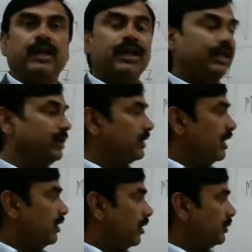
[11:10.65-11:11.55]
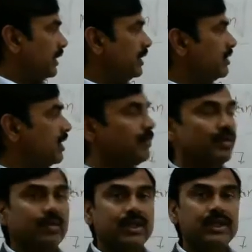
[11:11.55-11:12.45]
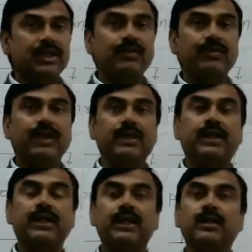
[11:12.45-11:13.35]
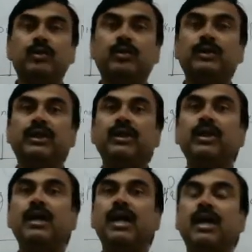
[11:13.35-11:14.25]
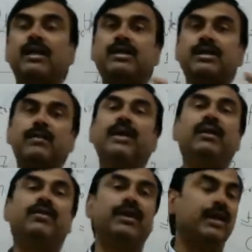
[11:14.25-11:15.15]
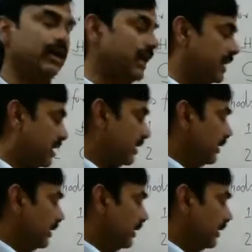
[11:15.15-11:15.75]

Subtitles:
In adopting crop rotation, we are getting 2-3 extra benefit, like